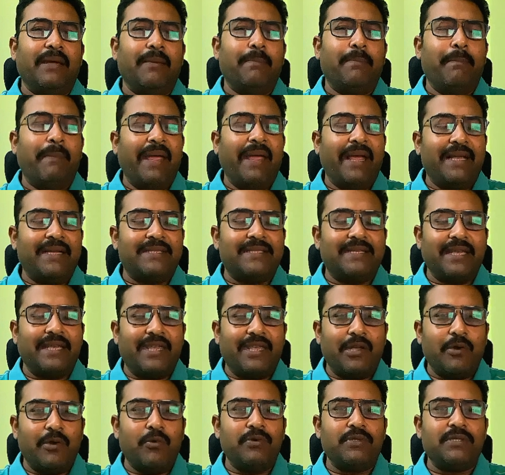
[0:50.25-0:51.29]
makes a
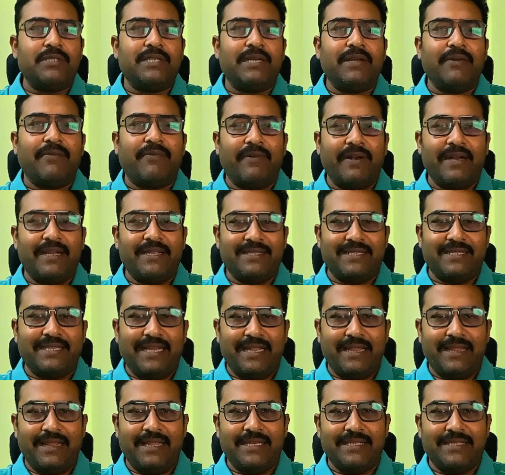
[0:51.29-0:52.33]
huge difference
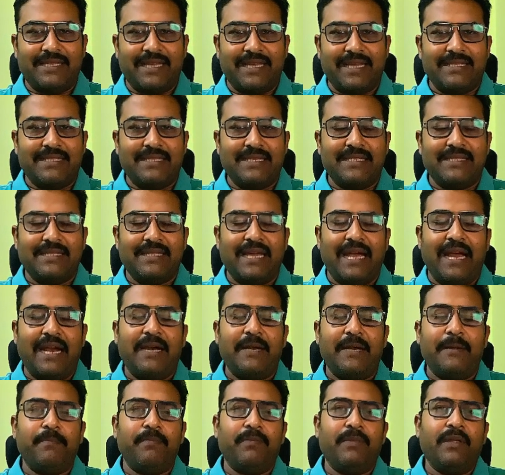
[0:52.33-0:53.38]
in this case is that